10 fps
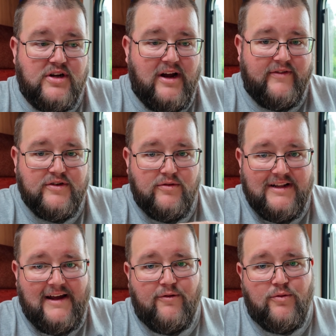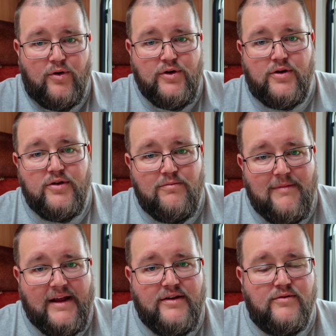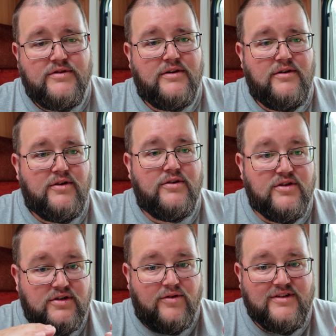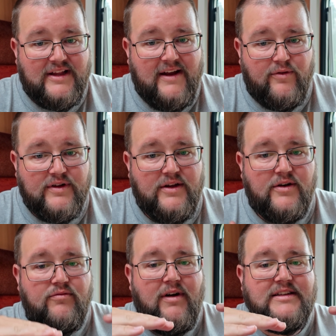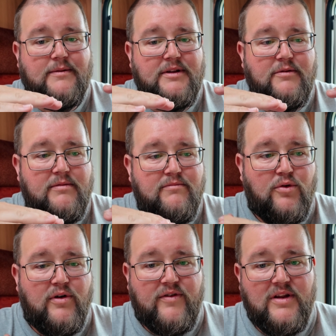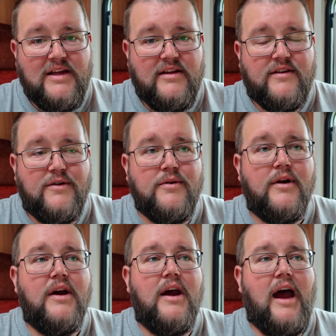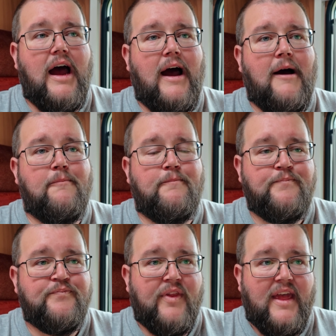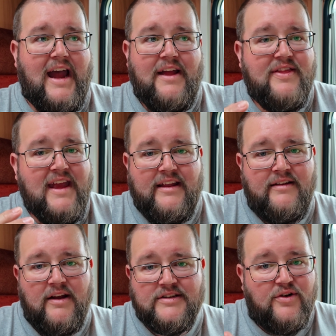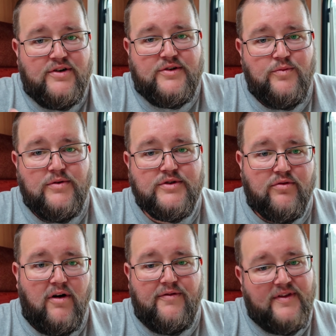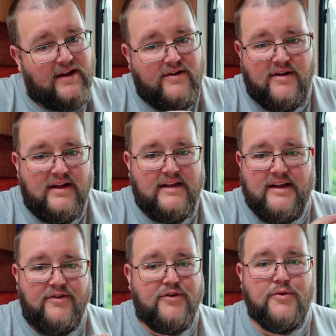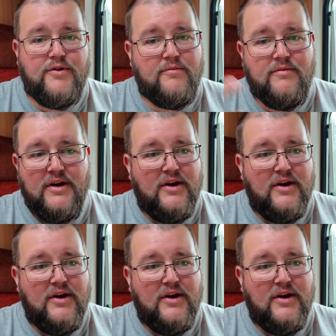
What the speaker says: you can either do level or you can do manual. So you could just go to level, then you could raise up a little bit more if you needed to. And then as long as the wheels are off, then you can then undo them